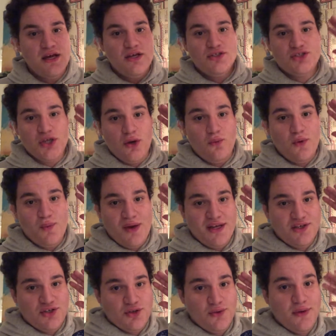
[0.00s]
So we
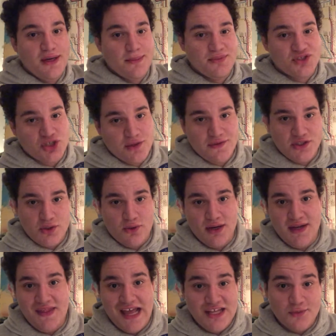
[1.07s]
went to an observatory,
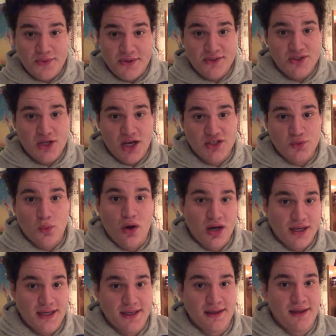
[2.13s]
and that's where you saw us
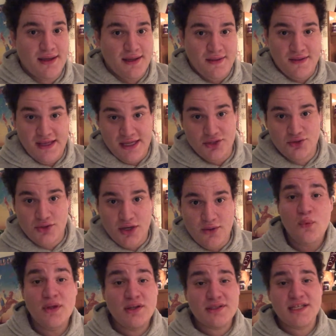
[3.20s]
walking in the intro.
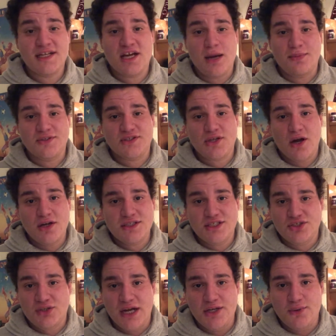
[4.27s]
We looked at a couple stars and
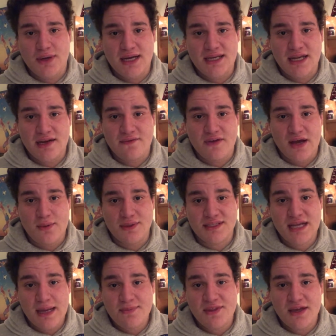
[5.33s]
tried to identify what
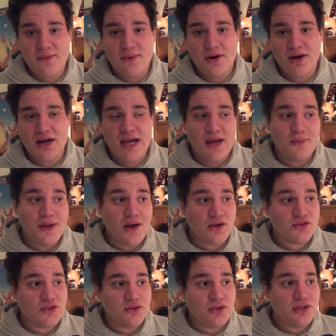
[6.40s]
type they were, and we
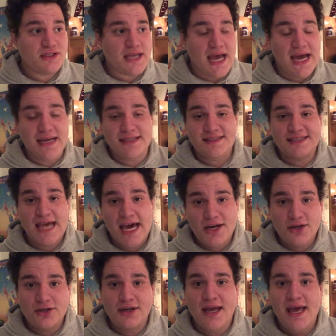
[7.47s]
also looked at
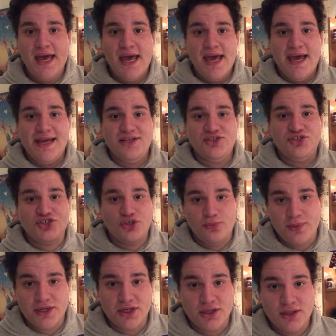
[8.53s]
Saturn and
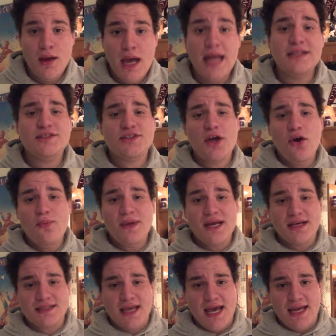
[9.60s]
Jupiter. And so,
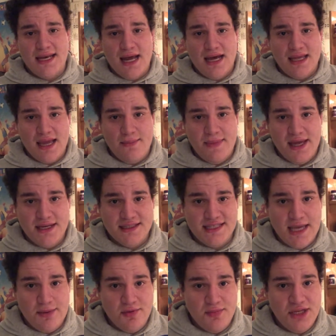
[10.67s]
because I had not yet made a
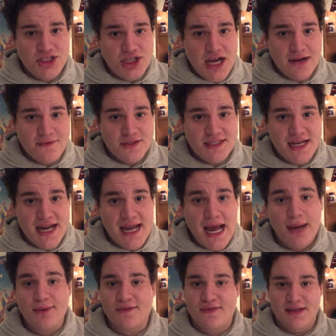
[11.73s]
Sam and Meshach for today, I
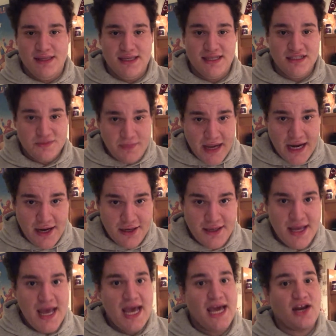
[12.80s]
was feeling inspired,
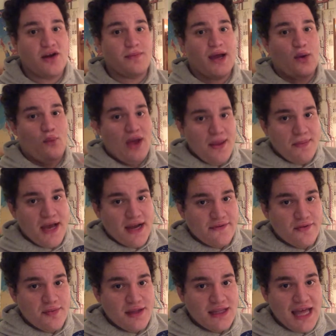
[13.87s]
and on my way back
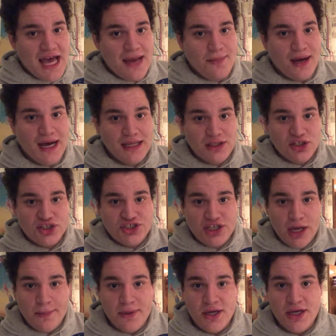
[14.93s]
from the lab, I looked
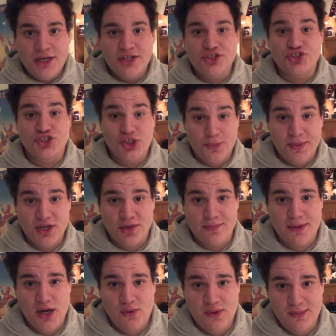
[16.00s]
up Jupiter
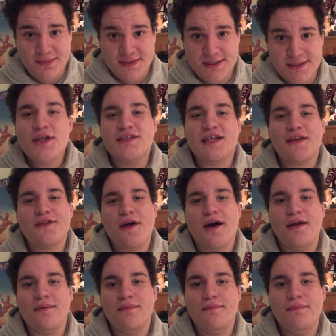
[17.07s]
poems. Because I
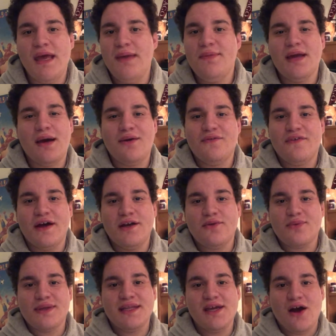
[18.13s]
thought maybe I would find a
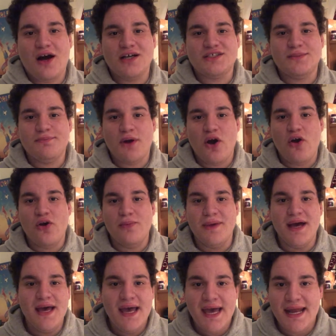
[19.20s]
really awesome poem,
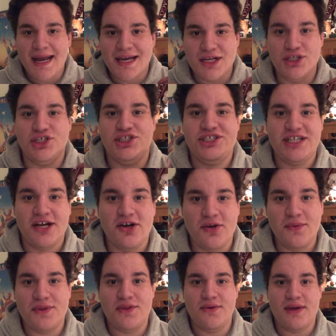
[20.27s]
and I could share it
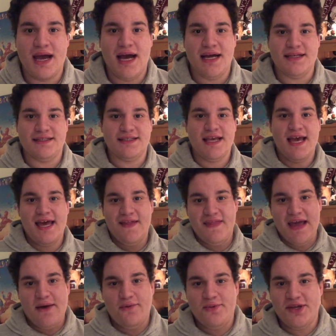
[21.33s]
with you guys, and
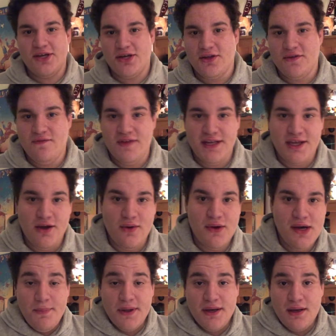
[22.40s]
that would be a good video.
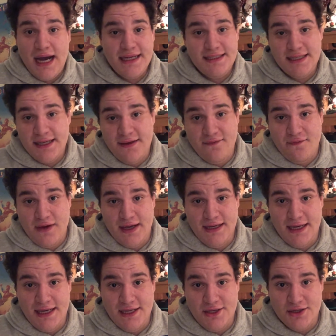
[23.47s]
But I didn't find
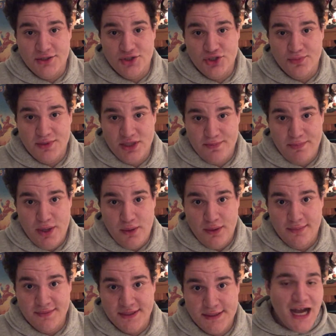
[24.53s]
any good Jupiter
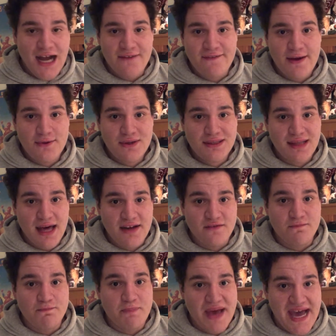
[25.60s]
poems. I found a lot
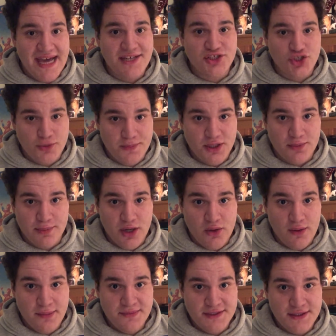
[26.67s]
of bad Jupiter
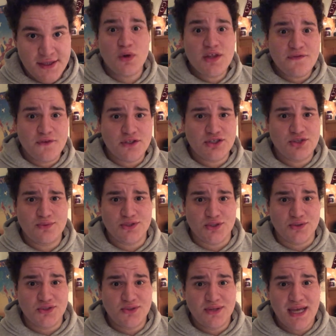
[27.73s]
poems. One of the first
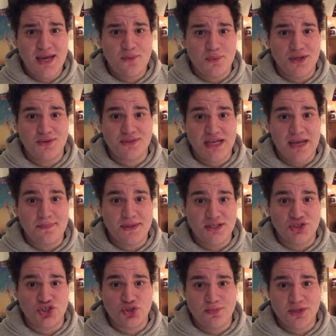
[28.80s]
results you get when you type in
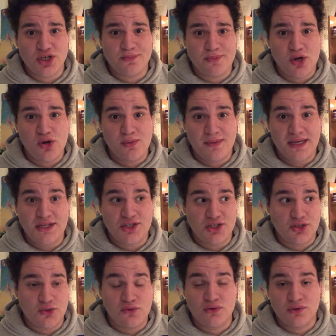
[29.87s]
Jupiter poem into
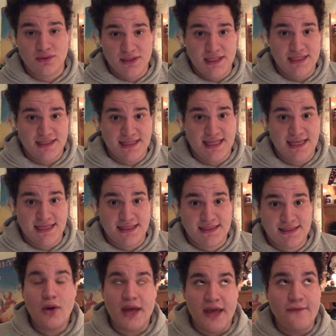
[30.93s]
Google is this.
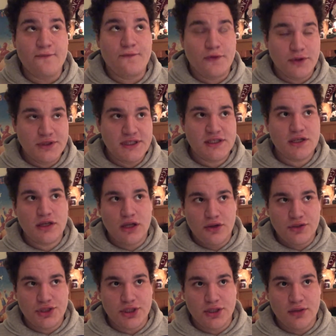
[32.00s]
Okay, full
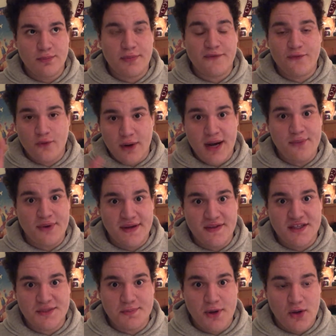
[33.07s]
disclosure, before I read
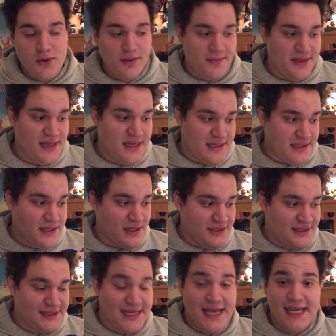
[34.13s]
this poem, it
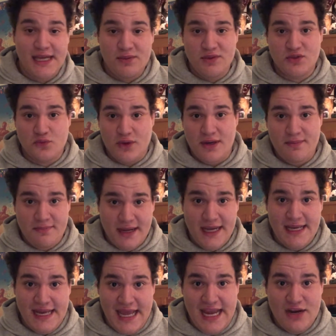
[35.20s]
does say it was written by
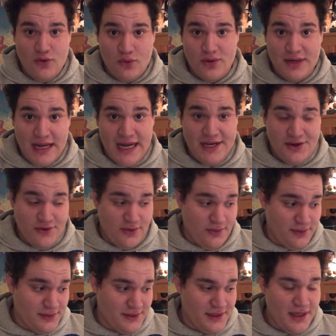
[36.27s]
an 8 or
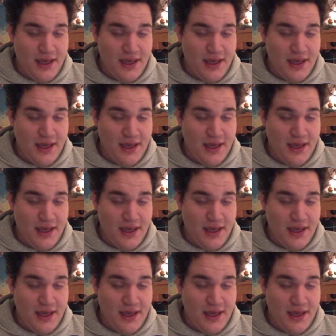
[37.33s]
9-year-old.